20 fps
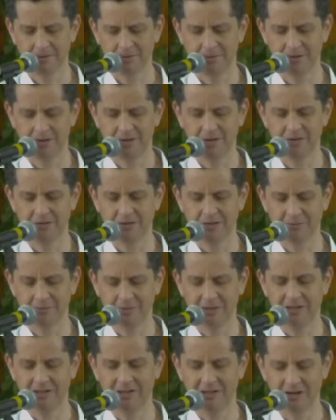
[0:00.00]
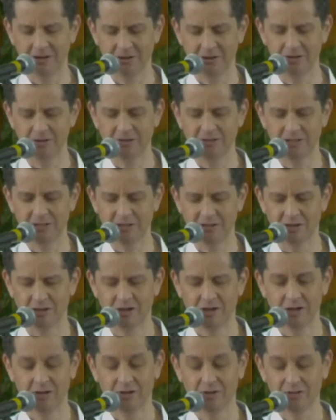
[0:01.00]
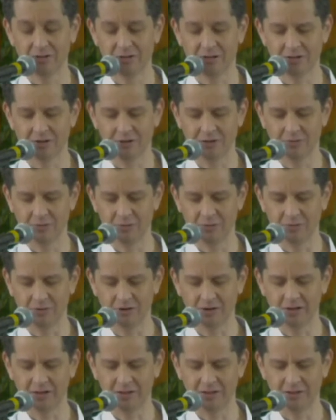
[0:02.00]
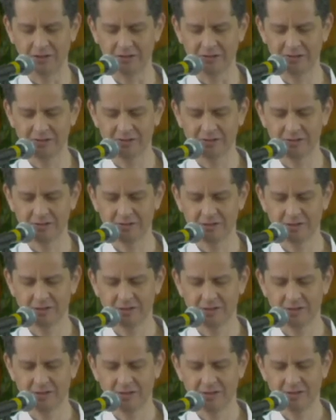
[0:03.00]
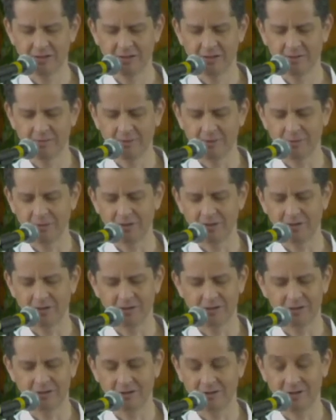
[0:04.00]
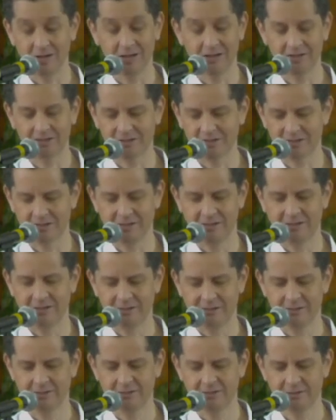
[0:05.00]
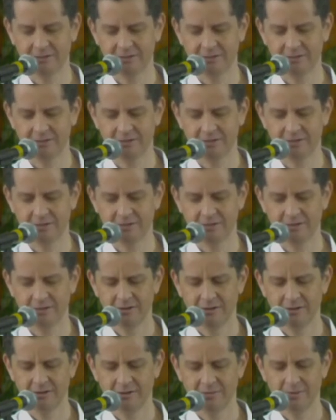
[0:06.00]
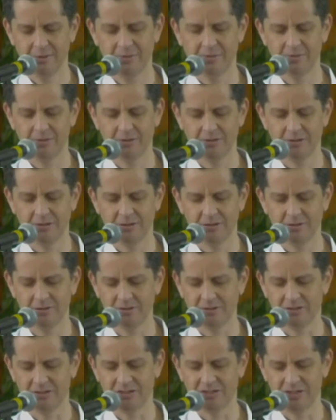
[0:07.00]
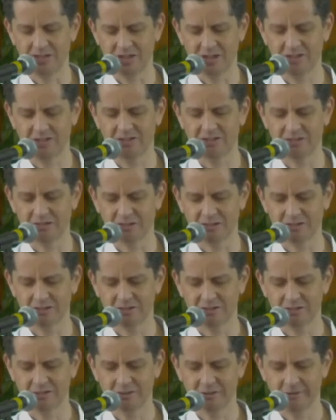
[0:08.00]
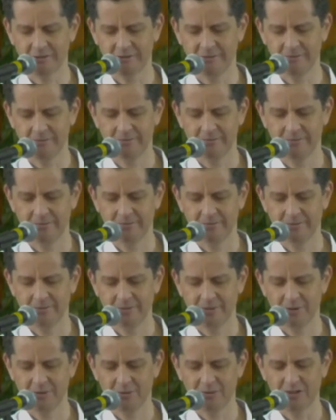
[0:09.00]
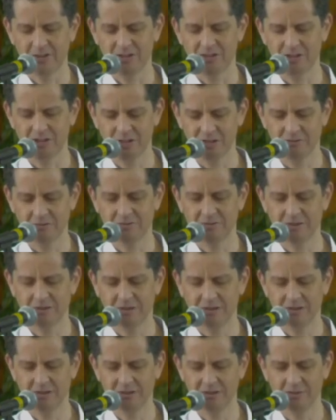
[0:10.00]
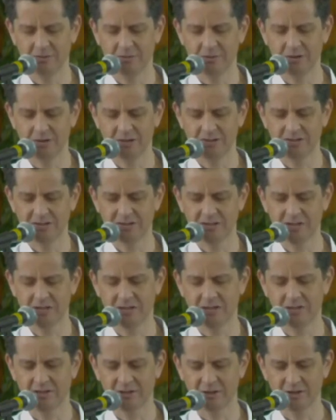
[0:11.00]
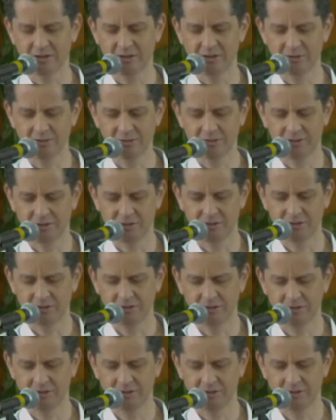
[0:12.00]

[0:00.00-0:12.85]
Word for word: We know that many are urging not to go with violence, but we, I understand. People want not just justice, they want a shift in the mindset and the culture